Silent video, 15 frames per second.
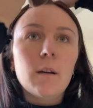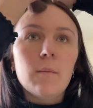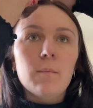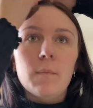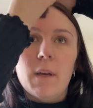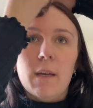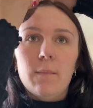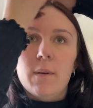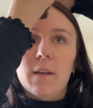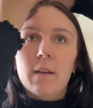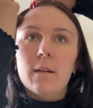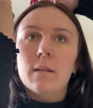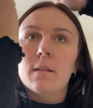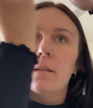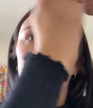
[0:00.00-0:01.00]

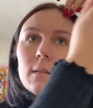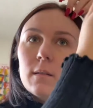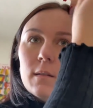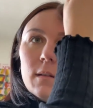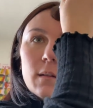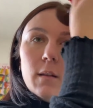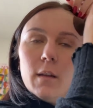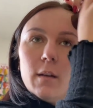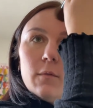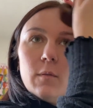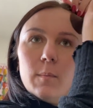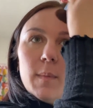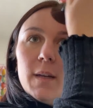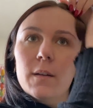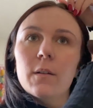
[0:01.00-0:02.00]
Maybe the
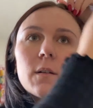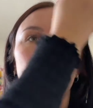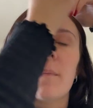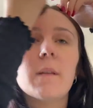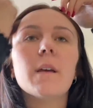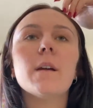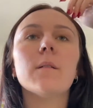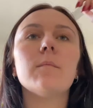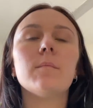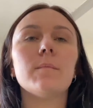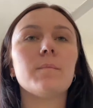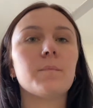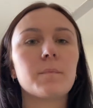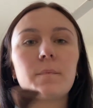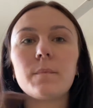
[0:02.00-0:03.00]
remainder up there.
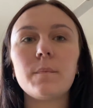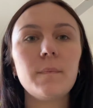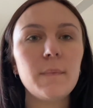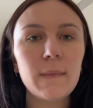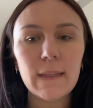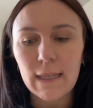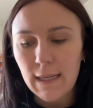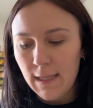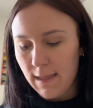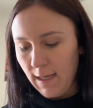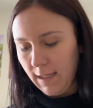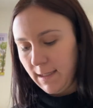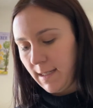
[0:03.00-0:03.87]
That's